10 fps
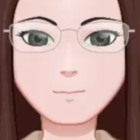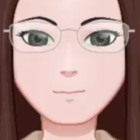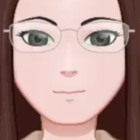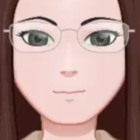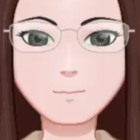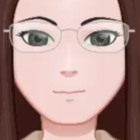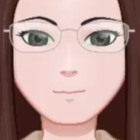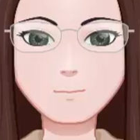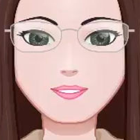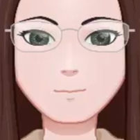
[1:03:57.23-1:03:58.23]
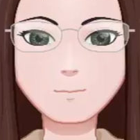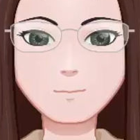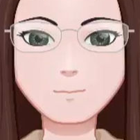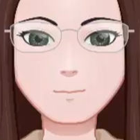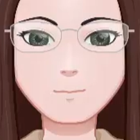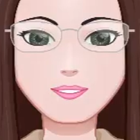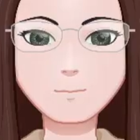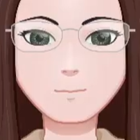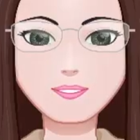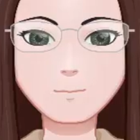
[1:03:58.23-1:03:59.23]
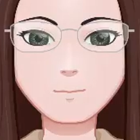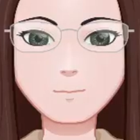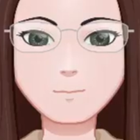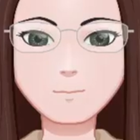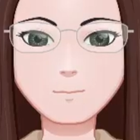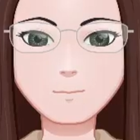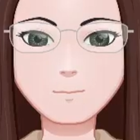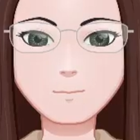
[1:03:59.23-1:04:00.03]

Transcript: It is too easy to go wrong at this point